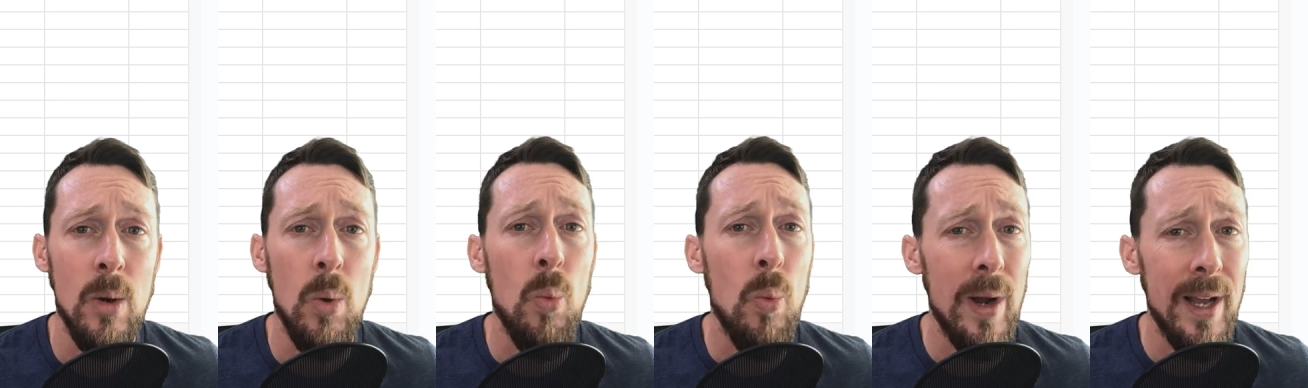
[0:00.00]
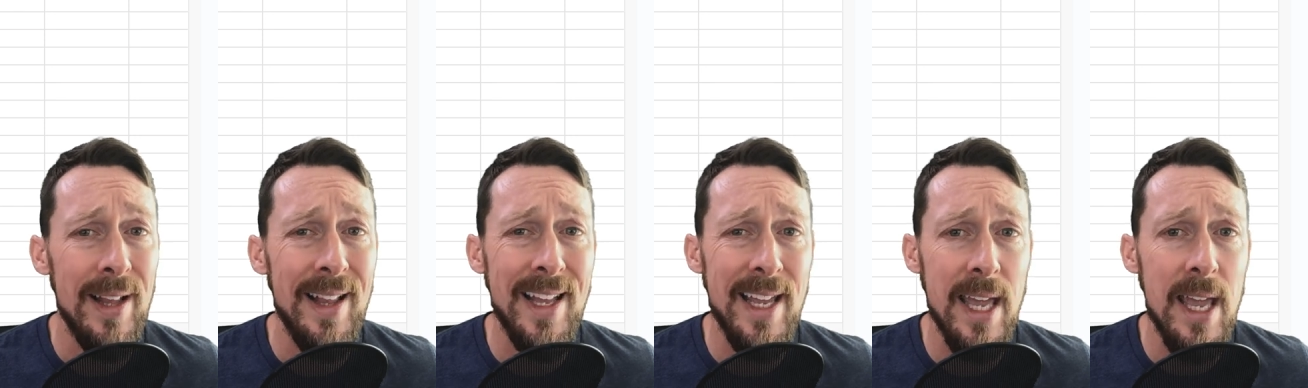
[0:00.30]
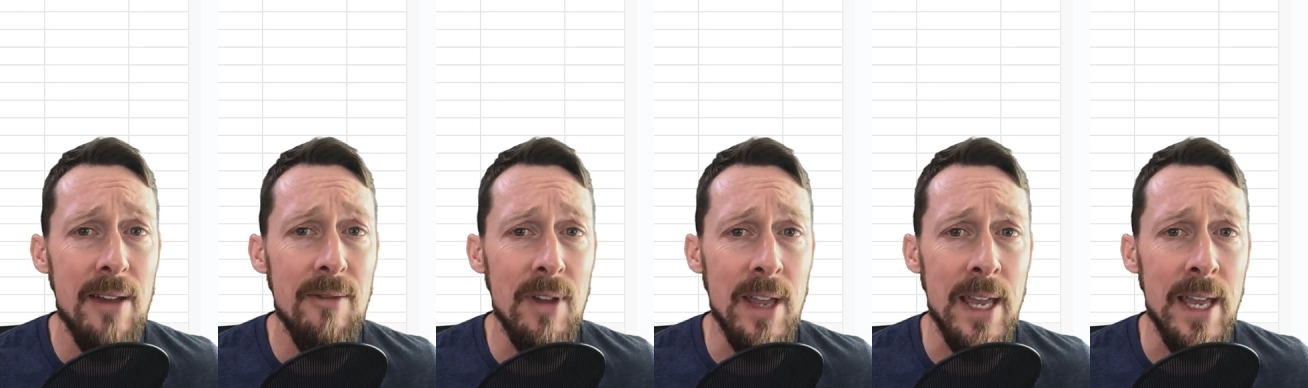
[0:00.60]
Well, I
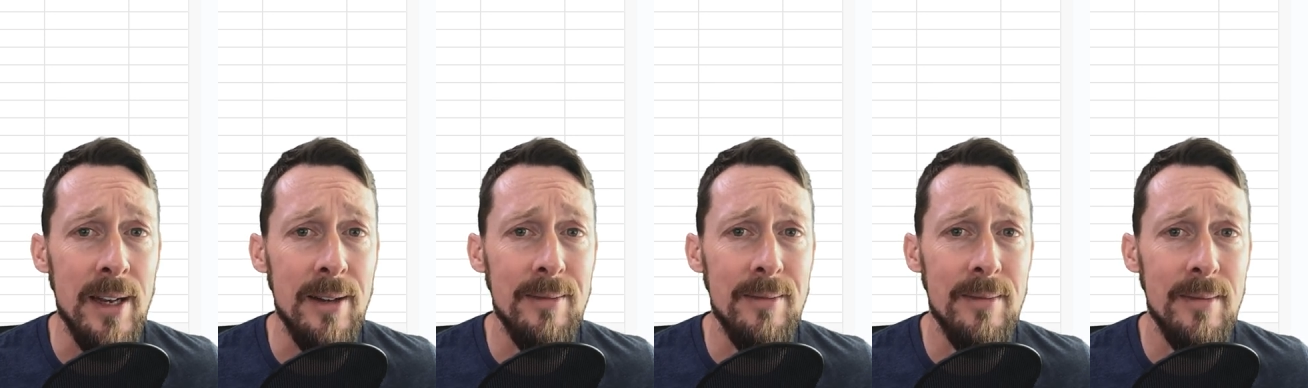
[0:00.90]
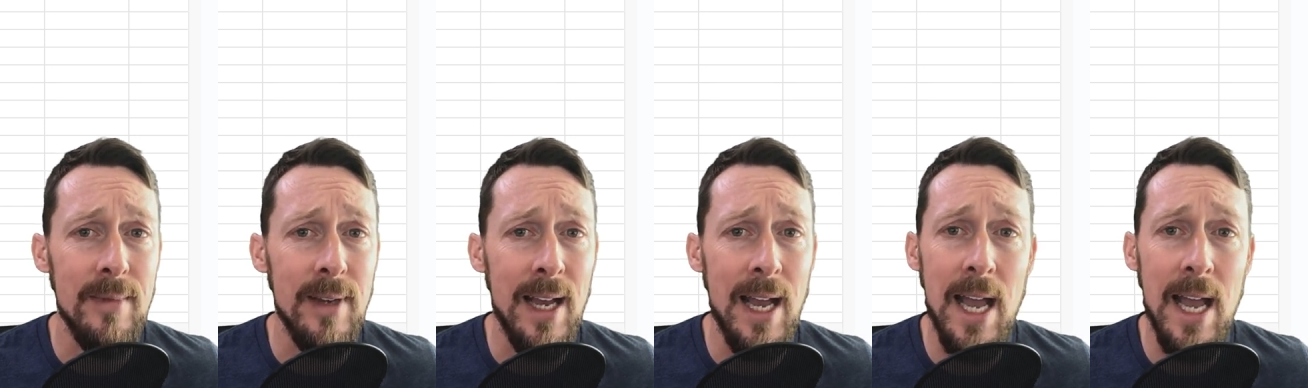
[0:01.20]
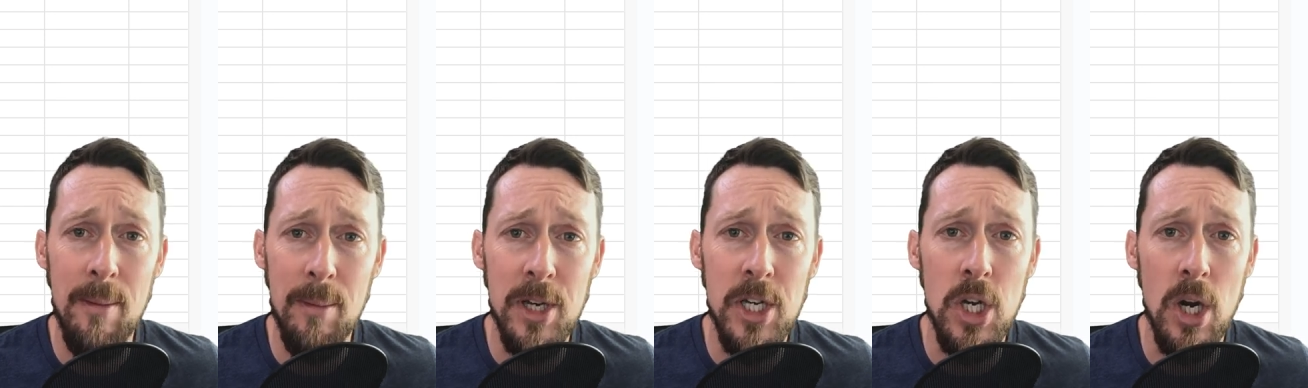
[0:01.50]
gave in. I
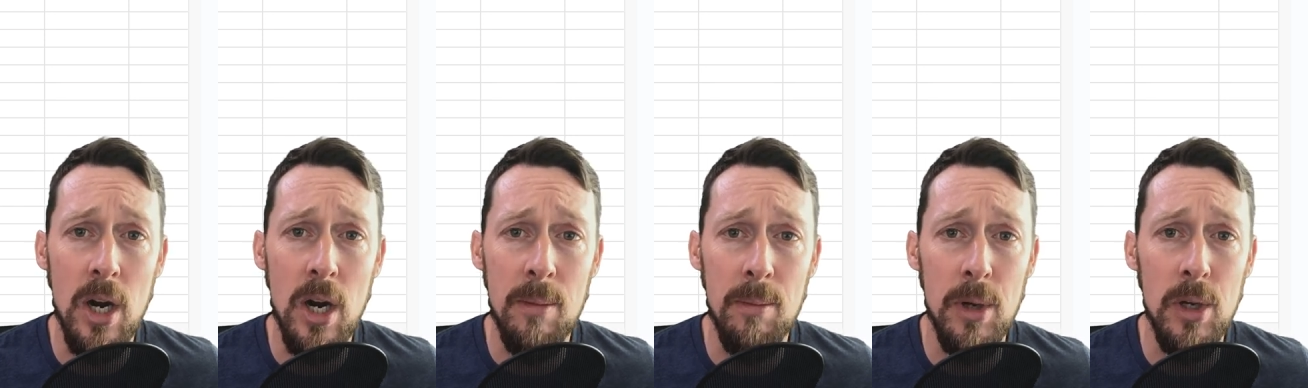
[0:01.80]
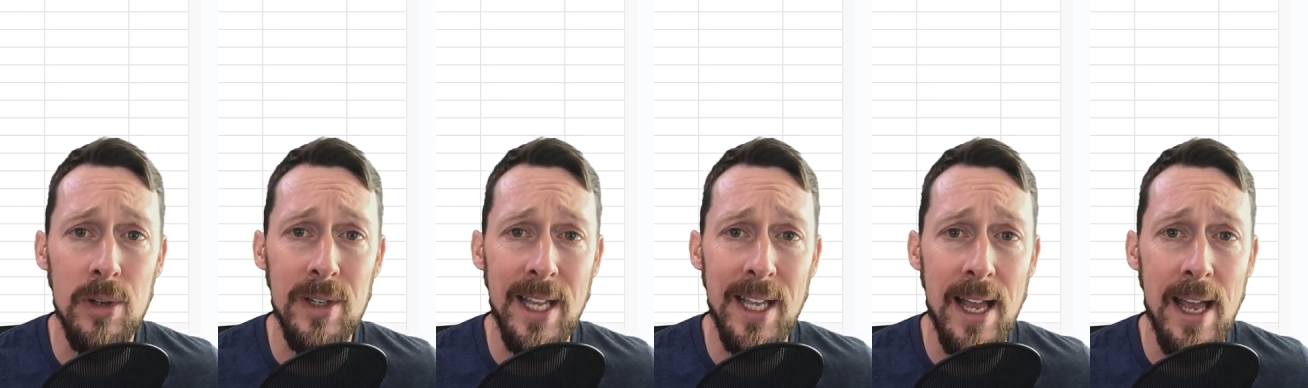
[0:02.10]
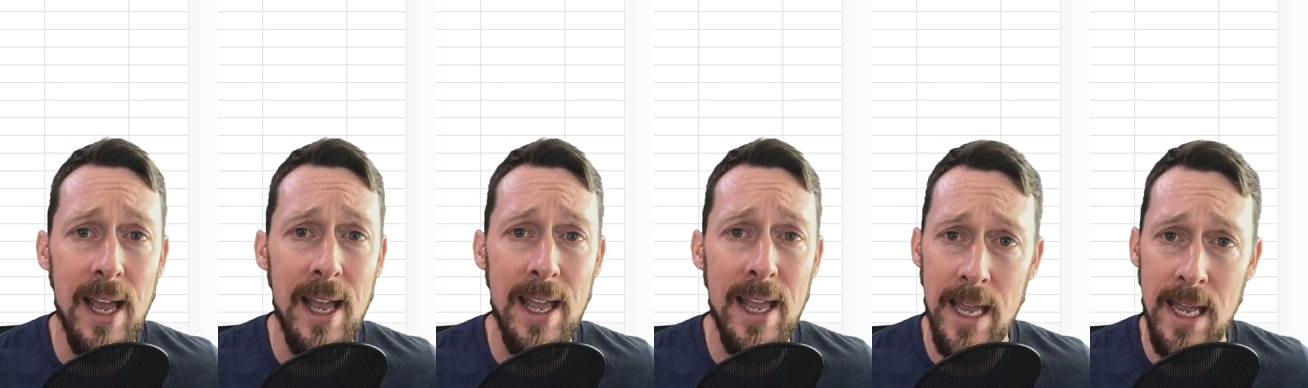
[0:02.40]
am a dark mode
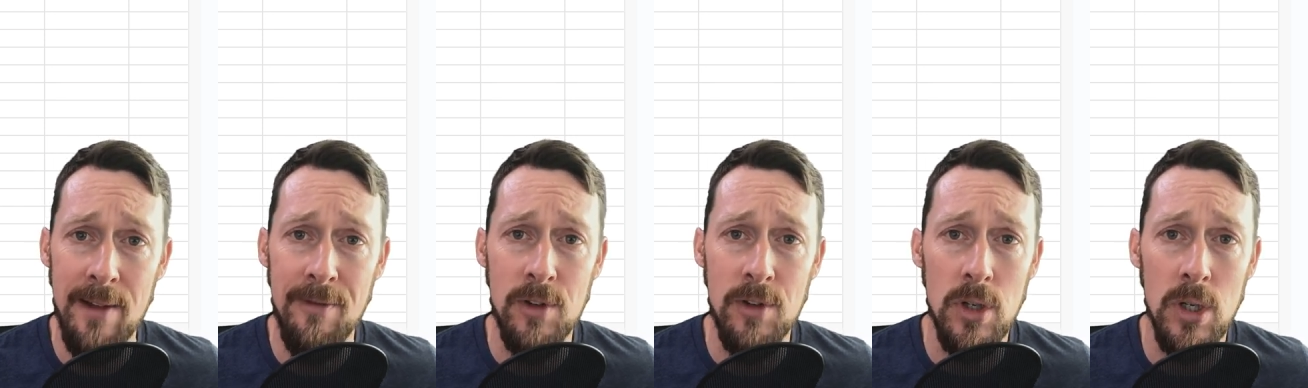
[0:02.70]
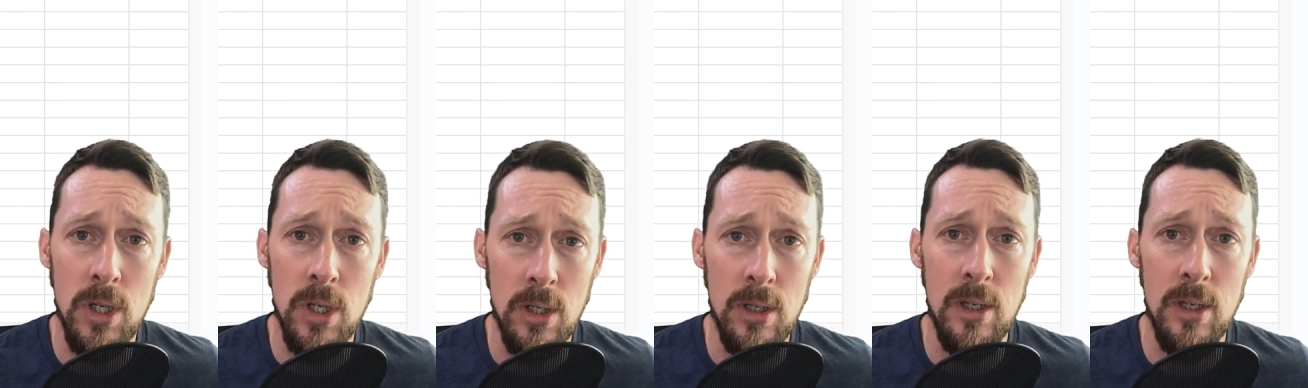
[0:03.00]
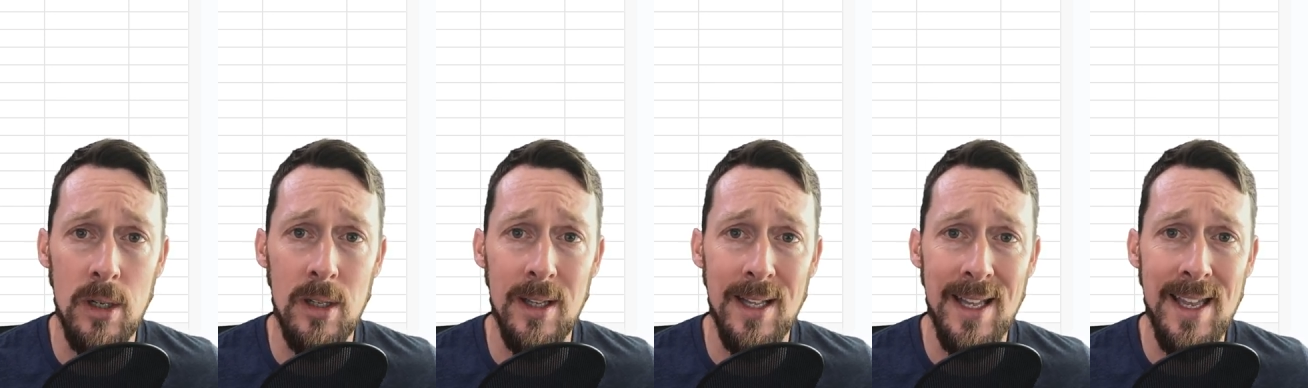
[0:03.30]
guy after all,